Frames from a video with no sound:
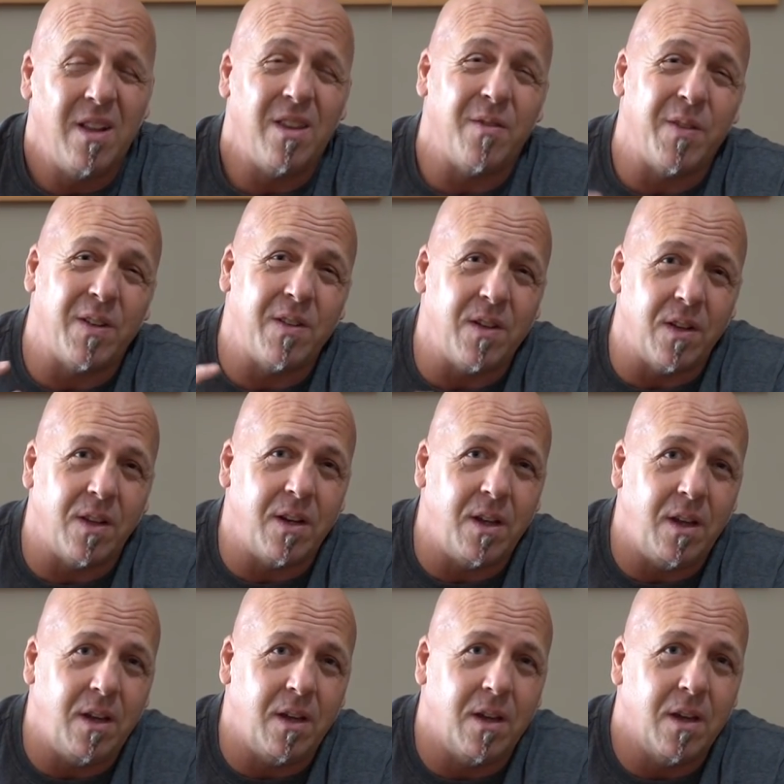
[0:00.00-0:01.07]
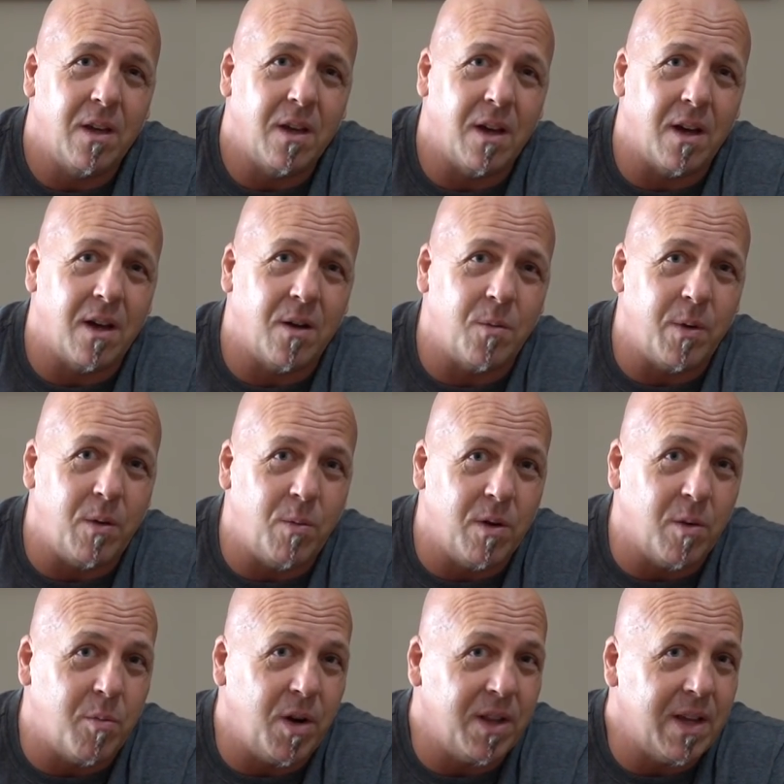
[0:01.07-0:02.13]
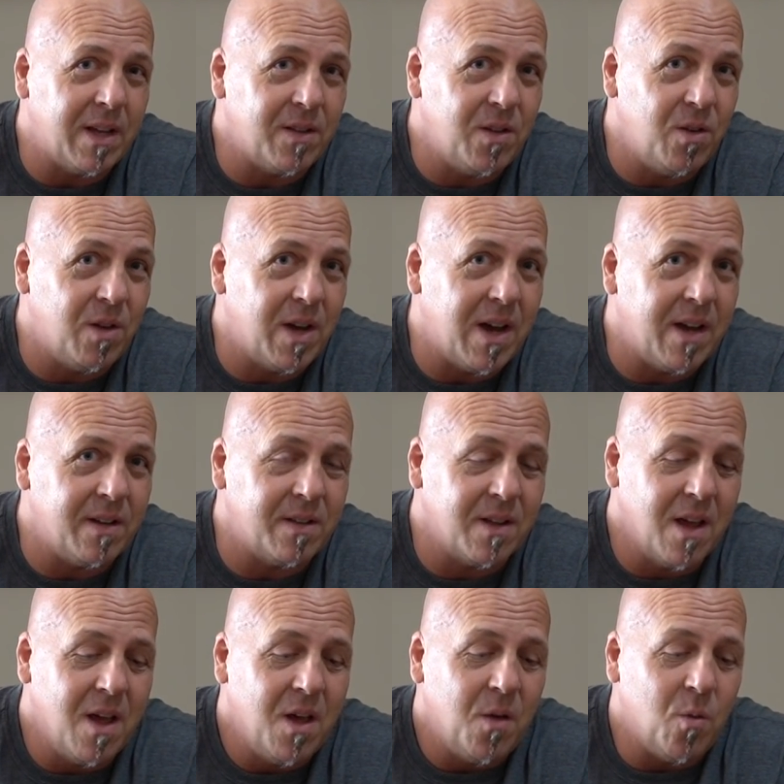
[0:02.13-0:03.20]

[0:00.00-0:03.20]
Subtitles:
The facility, we will bring that to you guys